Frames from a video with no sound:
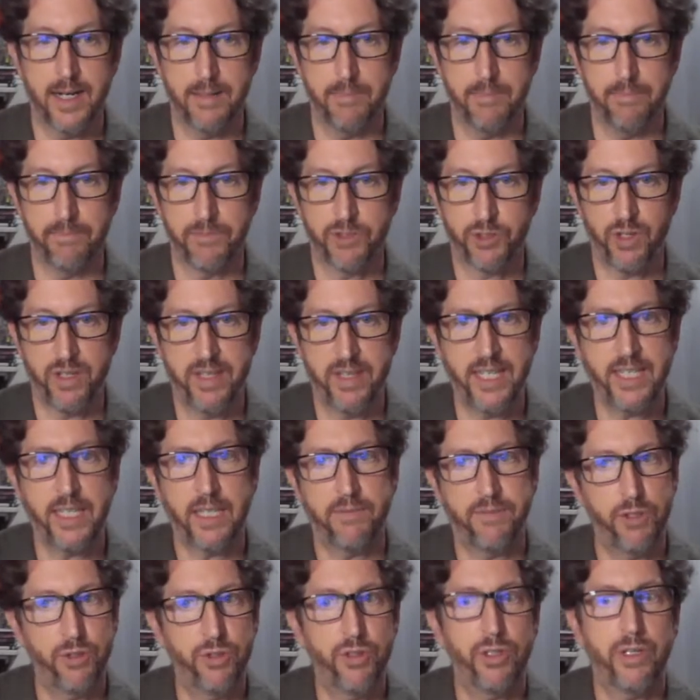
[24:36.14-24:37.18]
Um, so I
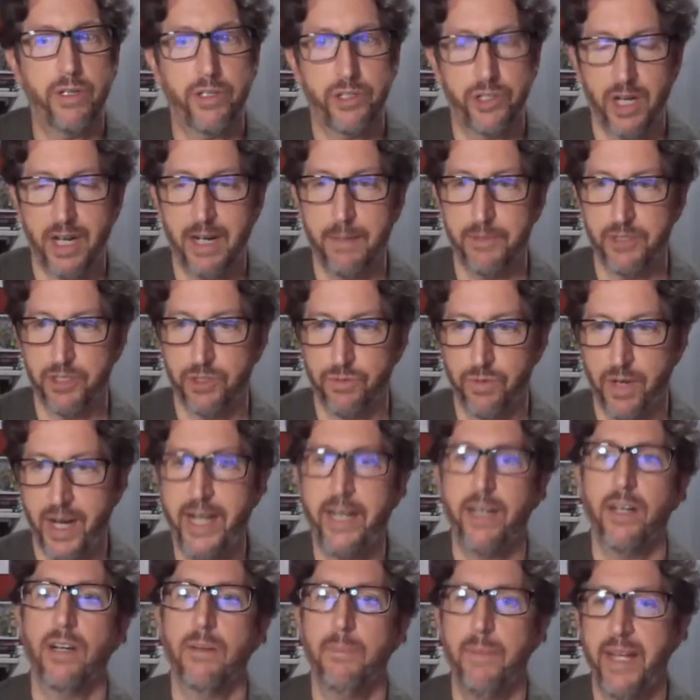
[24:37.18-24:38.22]
think if you do your job as a
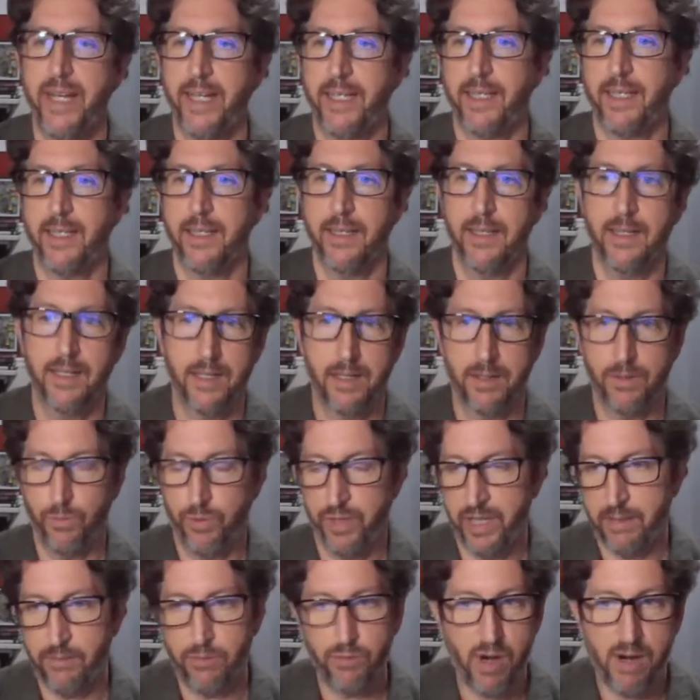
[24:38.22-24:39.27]
writer, make
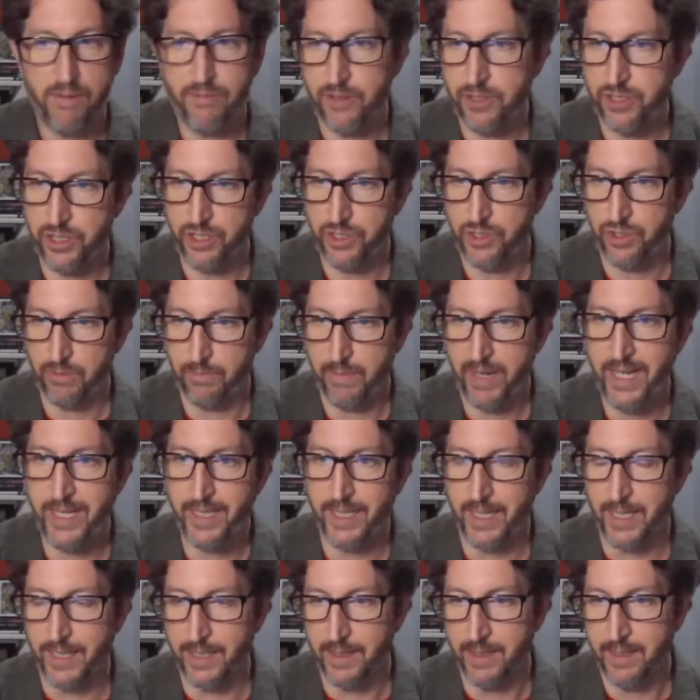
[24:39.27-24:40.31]
mm-hmm. whatever references you're
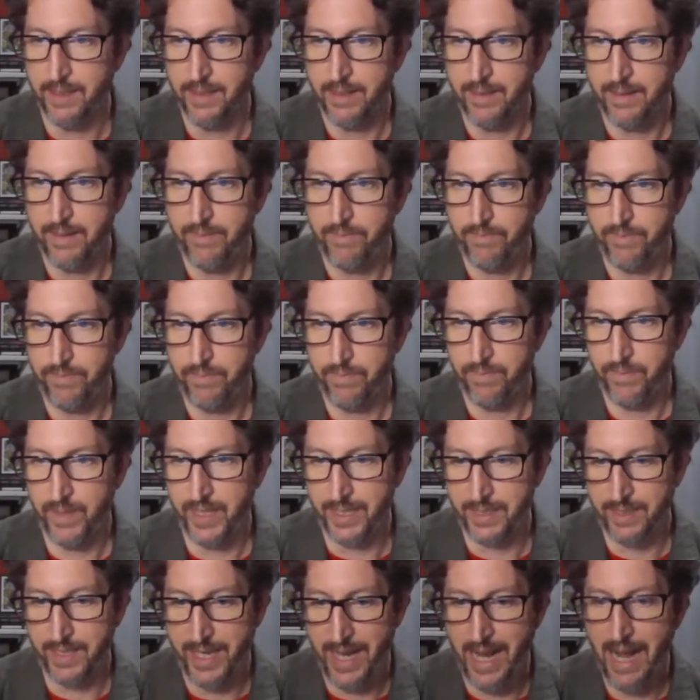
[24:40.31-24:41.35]
making,
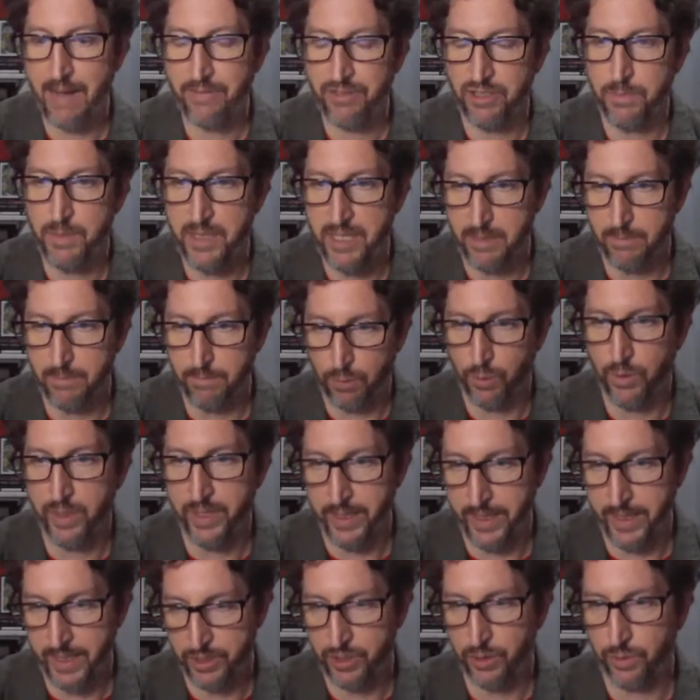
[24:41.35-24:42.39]
like they have to be
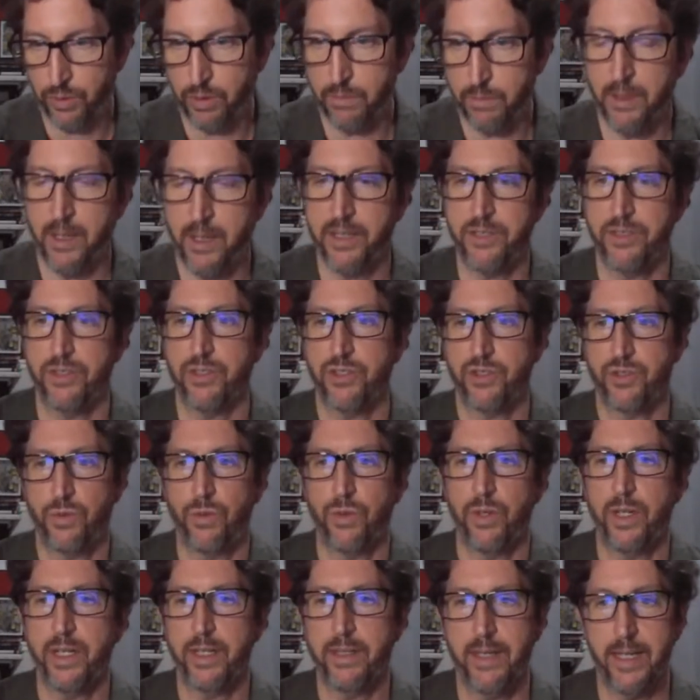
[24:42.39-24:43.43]
important, integral parts of the
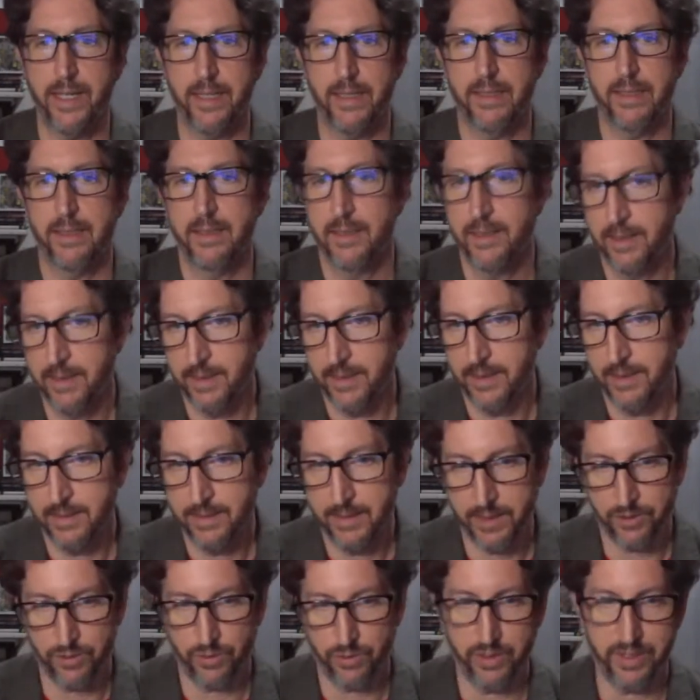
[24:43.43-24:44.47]
story. Then
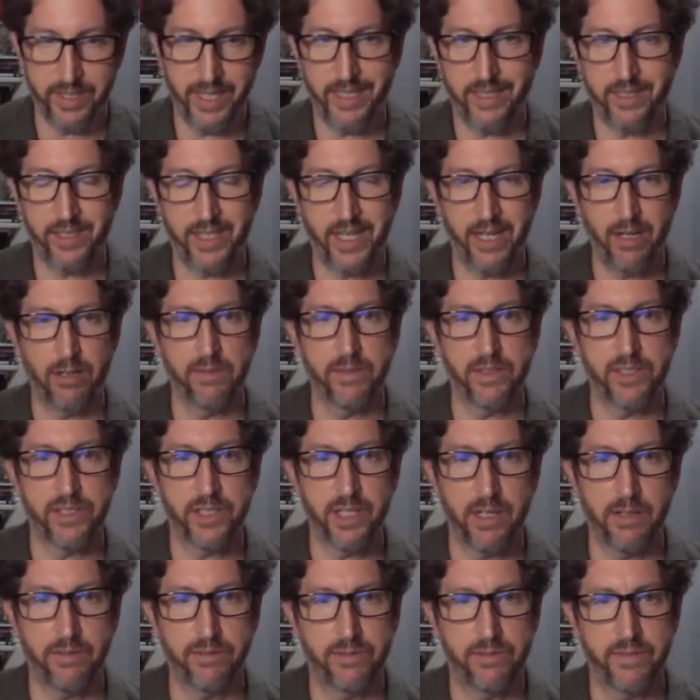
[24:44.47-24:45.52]
that sort of takes care of
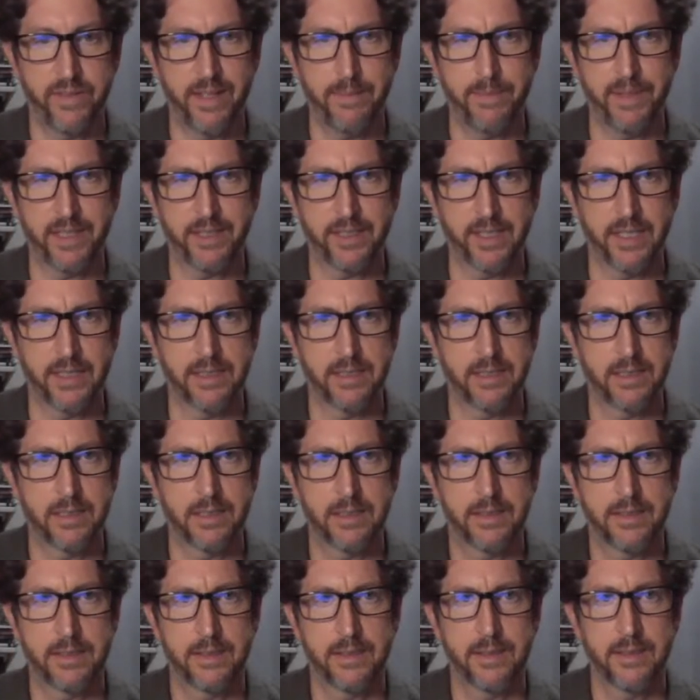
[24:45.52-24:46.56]
itself. that makes
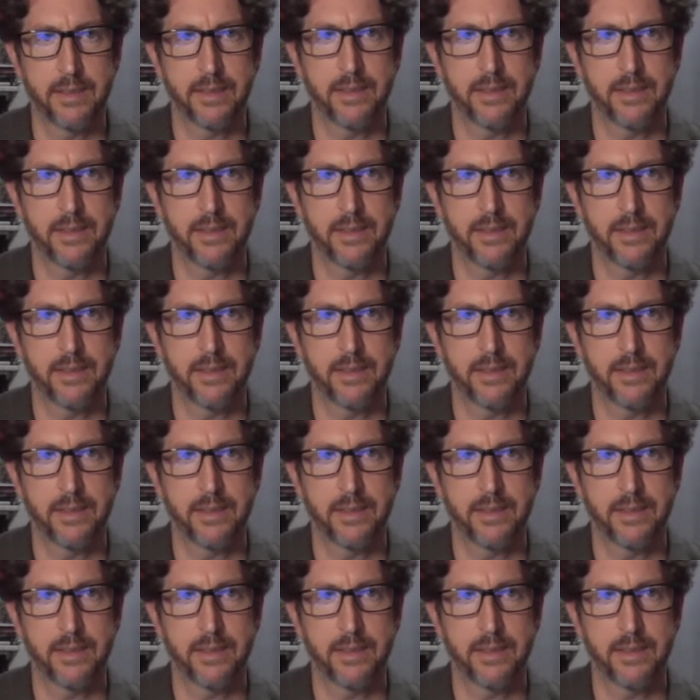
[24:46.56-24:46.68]
sense.